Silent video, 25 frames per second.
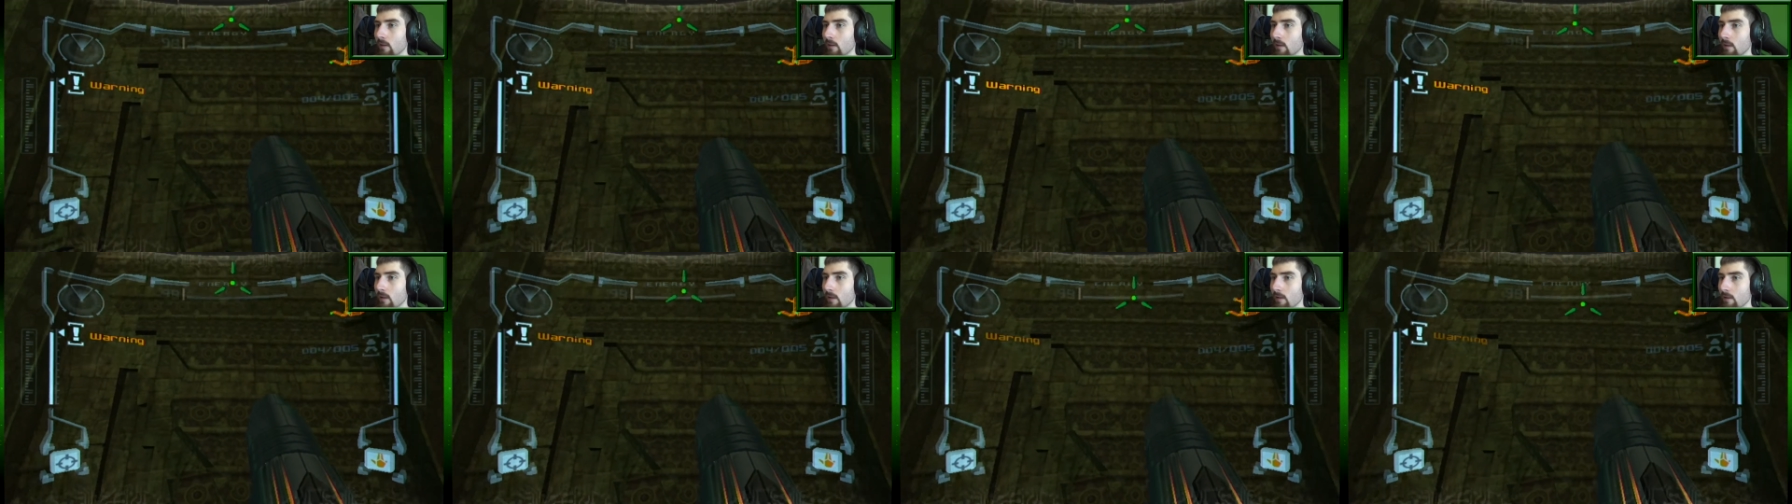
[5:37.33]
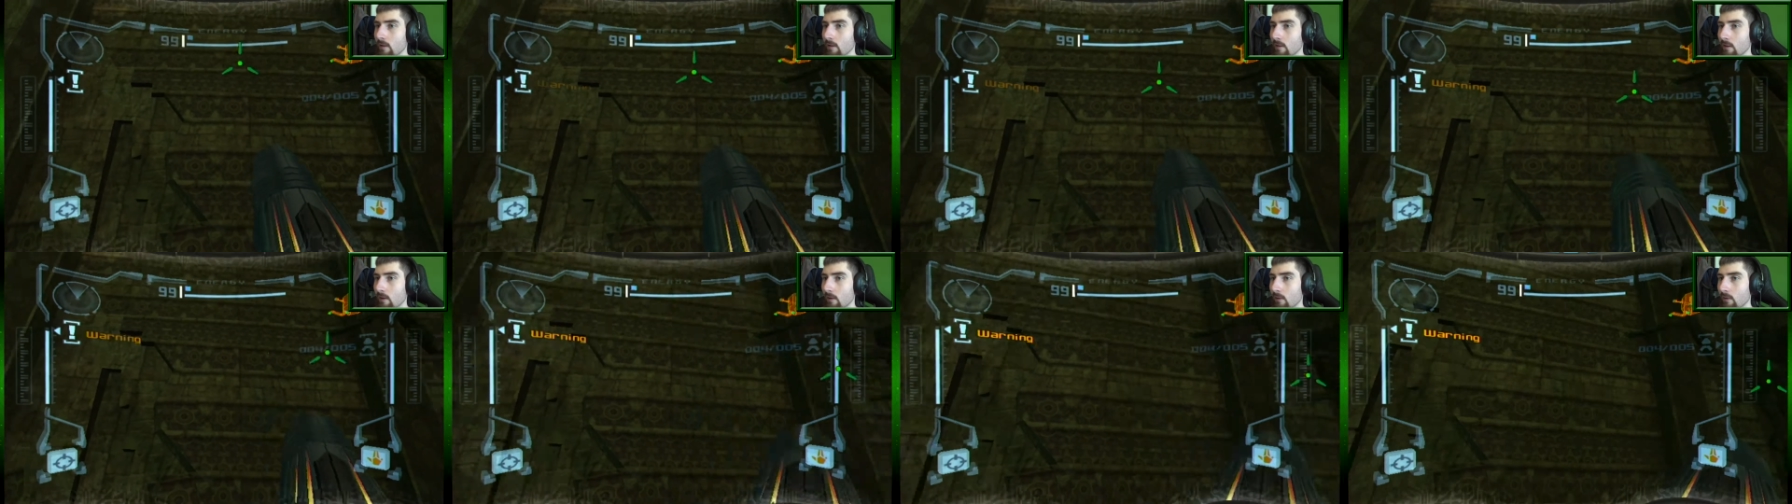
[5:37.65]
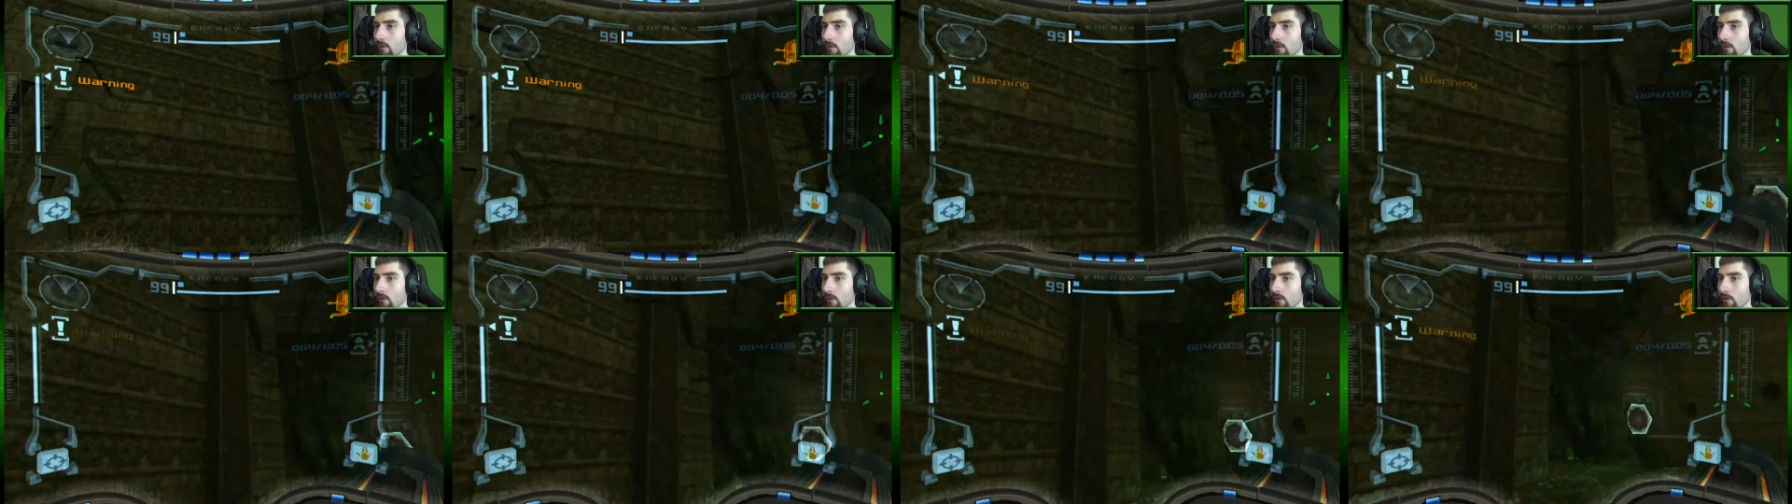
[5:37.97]
is there
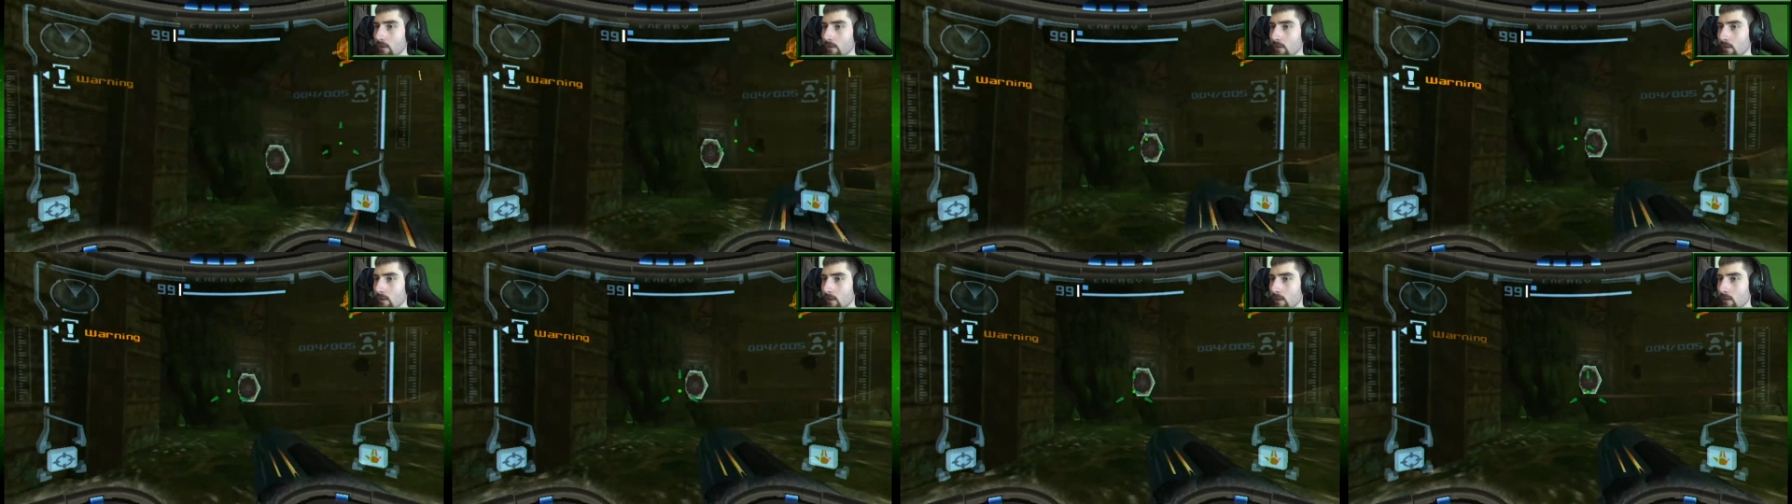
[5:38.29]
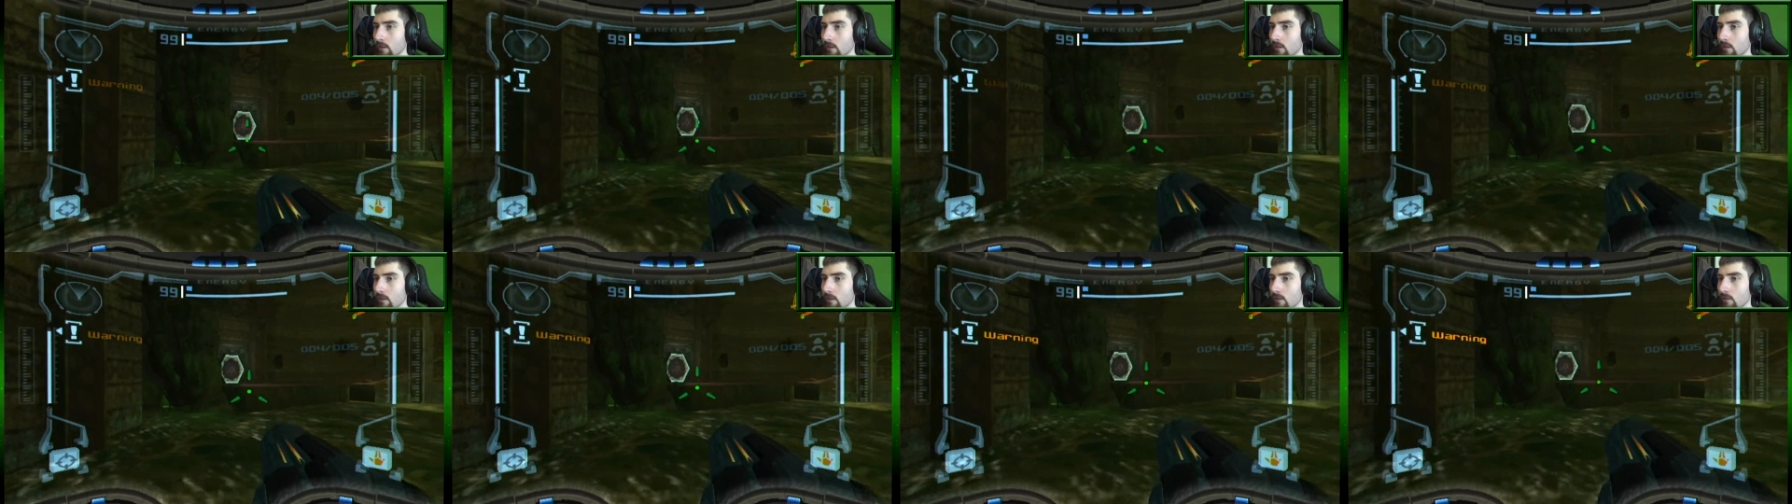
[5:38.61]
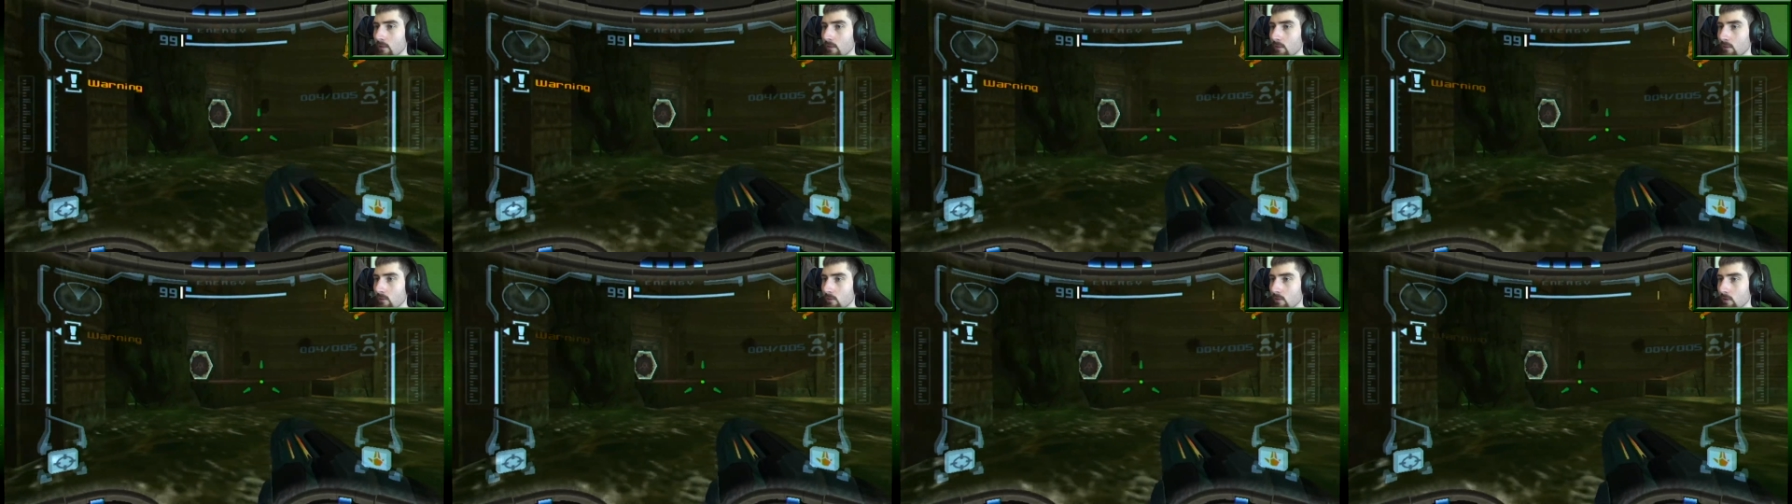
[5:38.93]
currently,
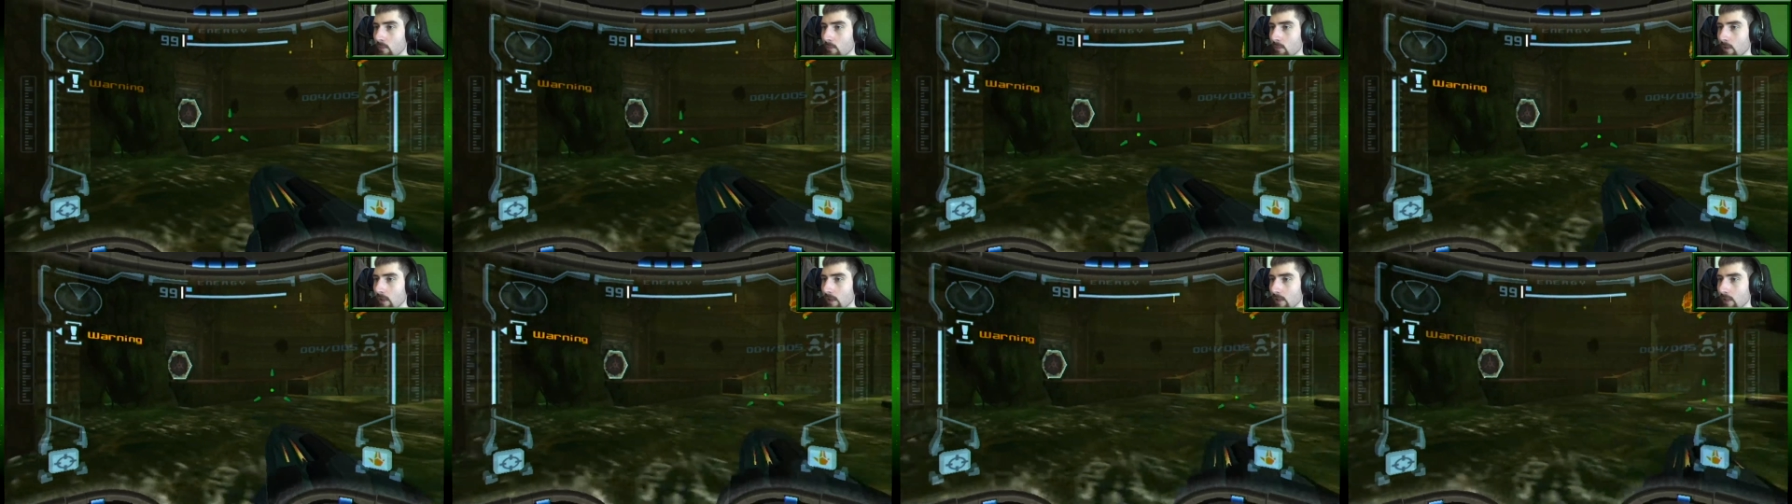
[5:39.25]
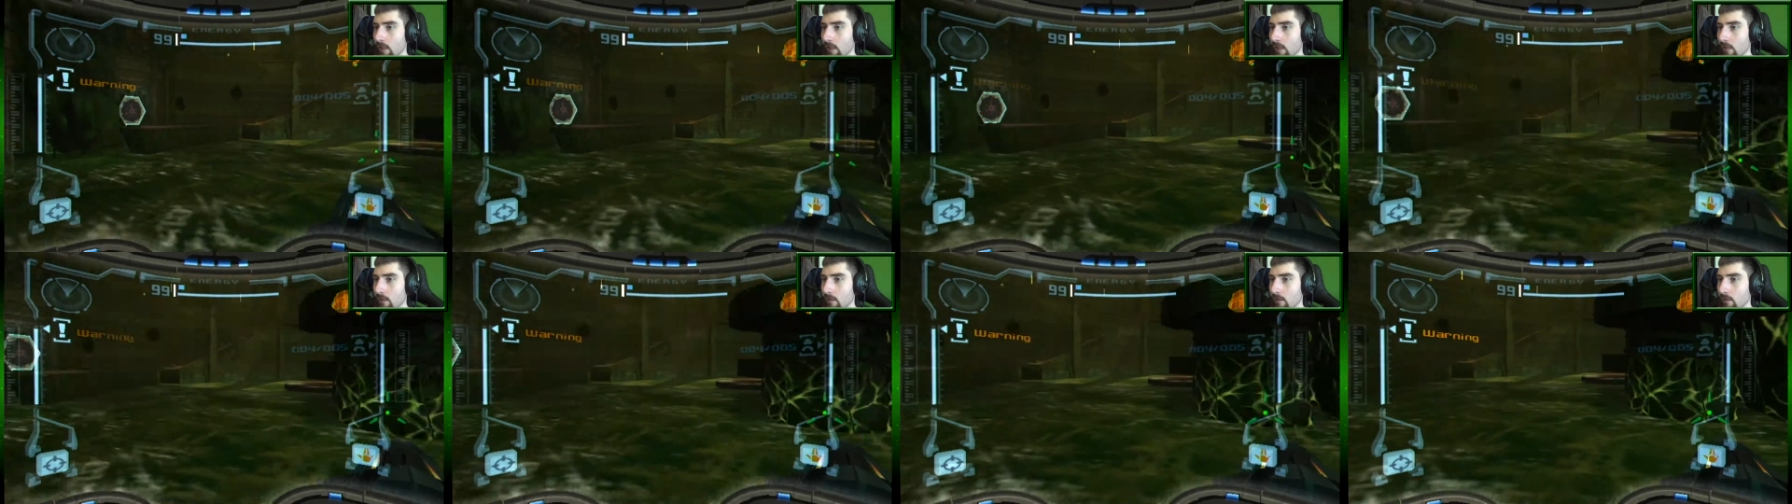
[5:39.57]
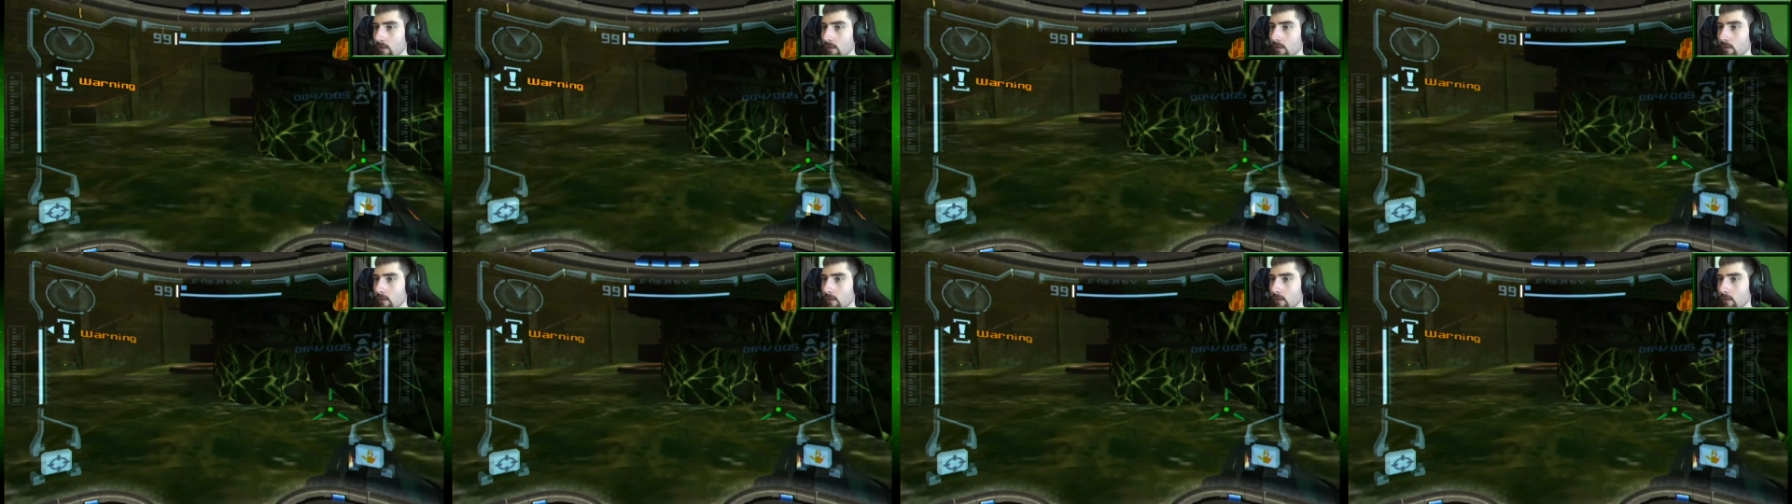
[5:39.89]
or something like that.